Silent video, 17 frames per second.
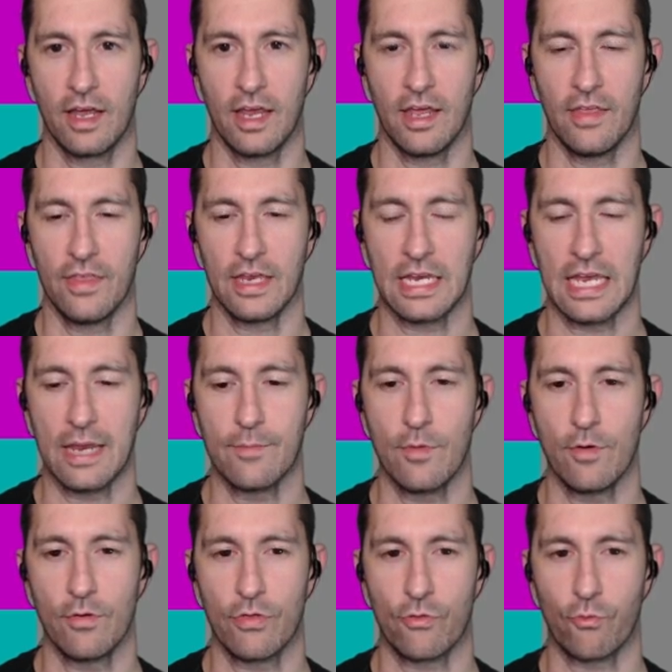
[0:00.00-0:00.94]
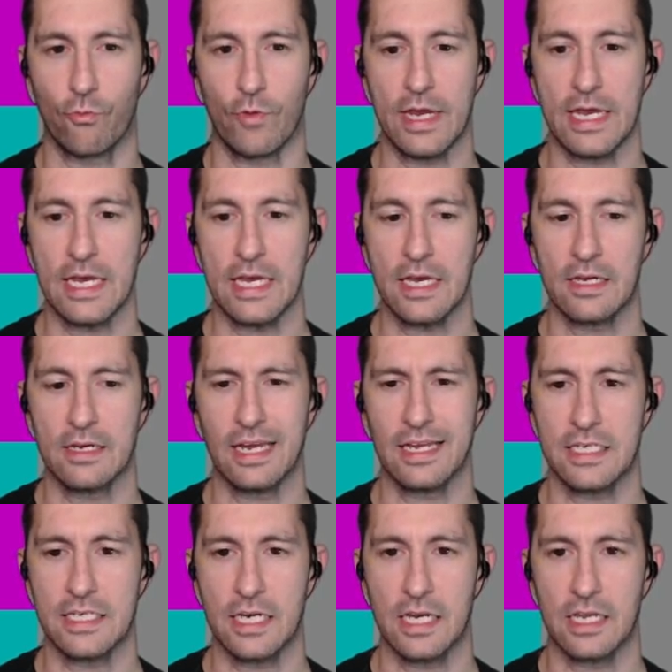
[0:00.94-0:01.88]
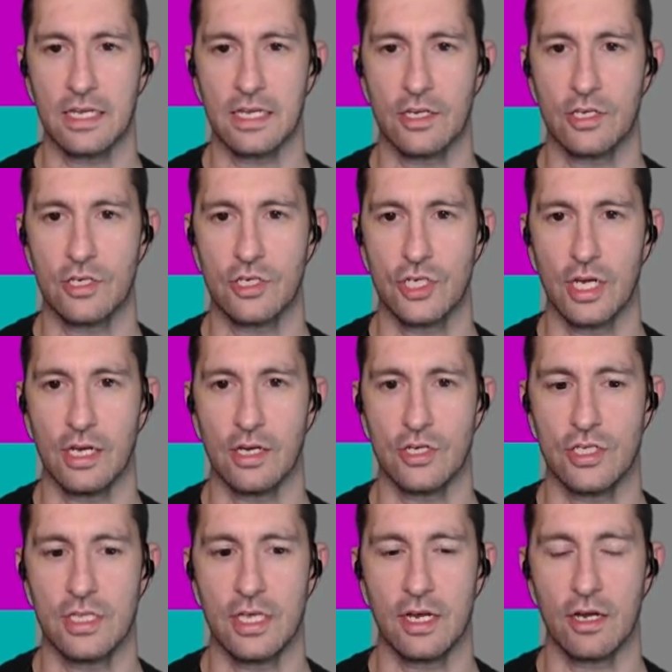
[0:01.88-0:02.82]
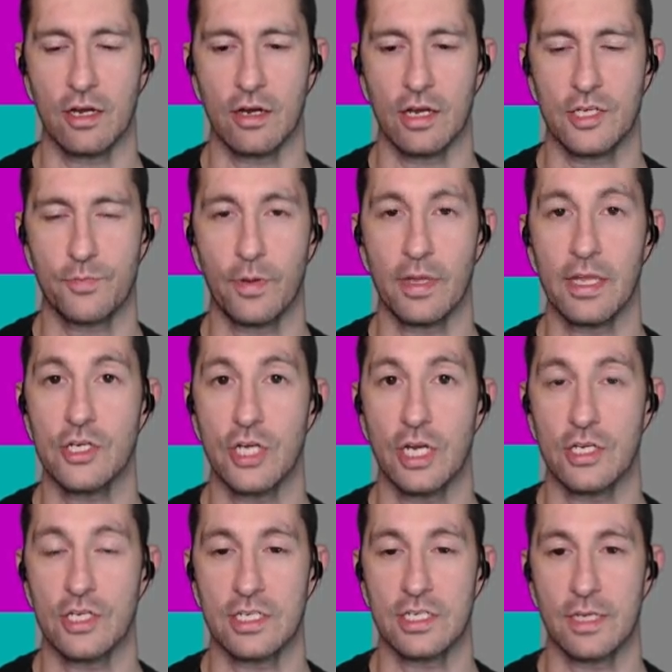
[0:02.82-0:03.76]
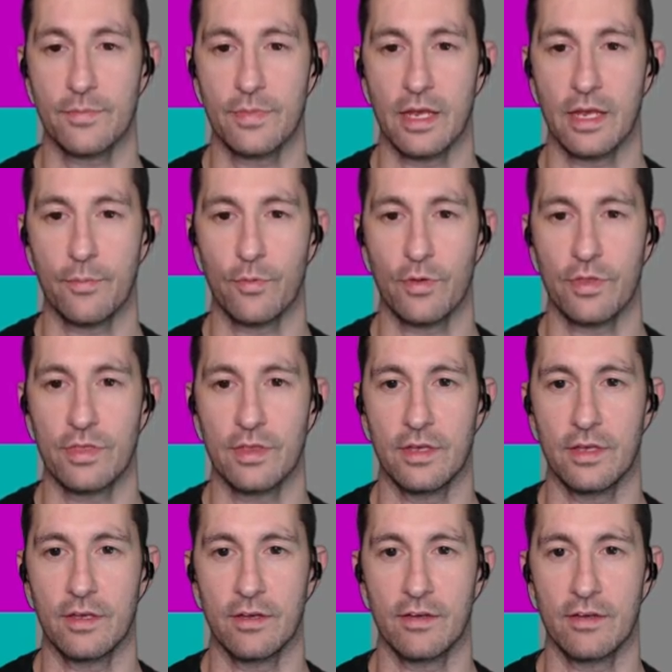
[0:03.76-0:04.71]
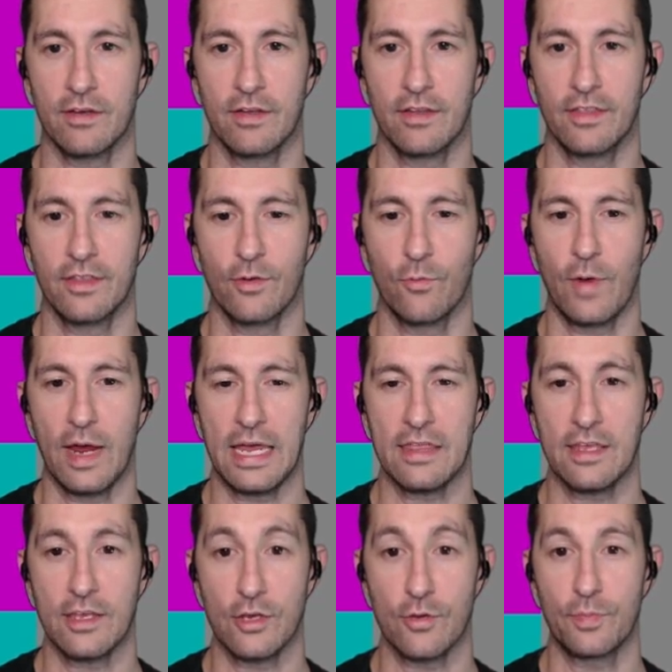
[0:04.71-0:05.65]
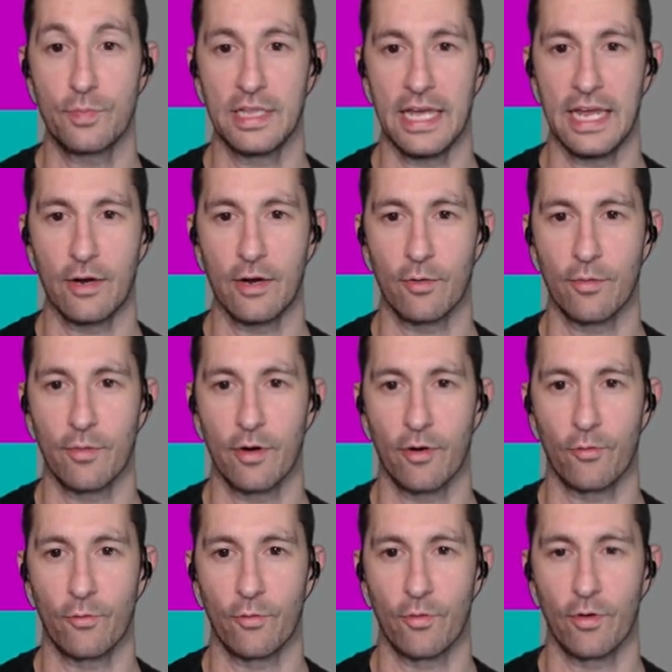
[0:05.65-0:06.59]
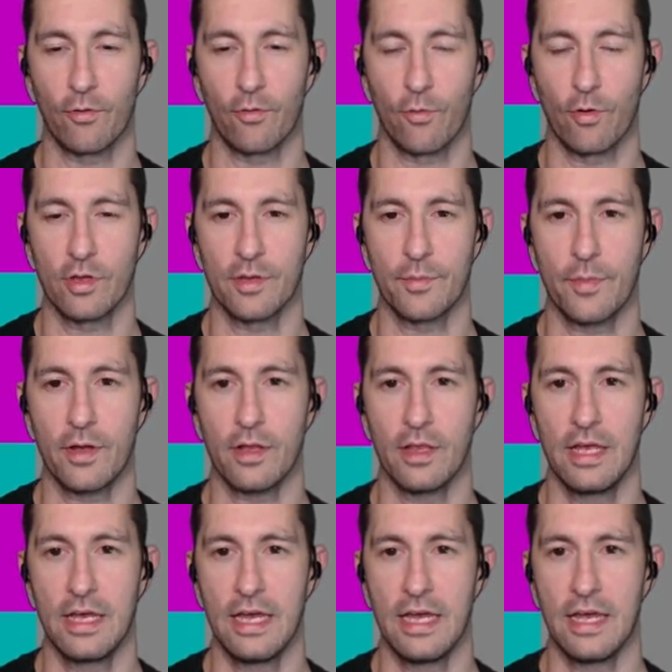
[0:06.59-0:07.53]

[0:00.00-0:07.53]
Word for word: And then game mode 3, not seeing anything change there. It's probably changing something up with the way that you play or roll the ball.